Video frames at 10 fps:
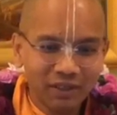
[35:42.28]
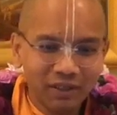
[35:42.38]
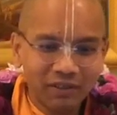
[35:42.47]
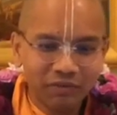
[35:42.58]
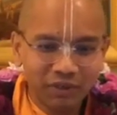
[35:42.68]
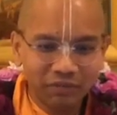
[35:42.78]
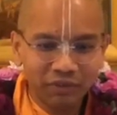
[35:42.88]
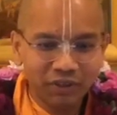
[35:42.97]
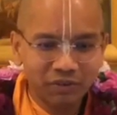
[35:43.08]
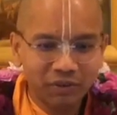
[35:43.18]
For the
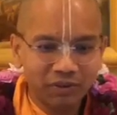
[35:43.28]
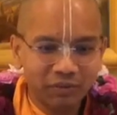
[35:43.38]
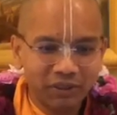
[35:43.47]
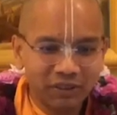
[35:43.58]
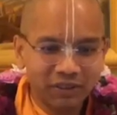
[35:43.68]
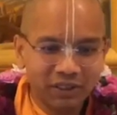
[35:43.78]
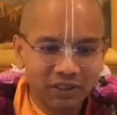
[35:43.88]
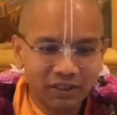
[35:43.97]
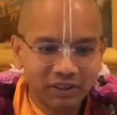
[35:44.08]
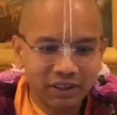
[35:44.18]
first one,
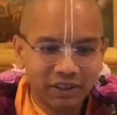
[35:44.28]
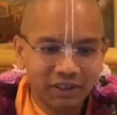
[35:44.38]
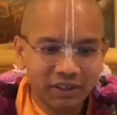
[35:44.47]
Bhaktisiddhanta said,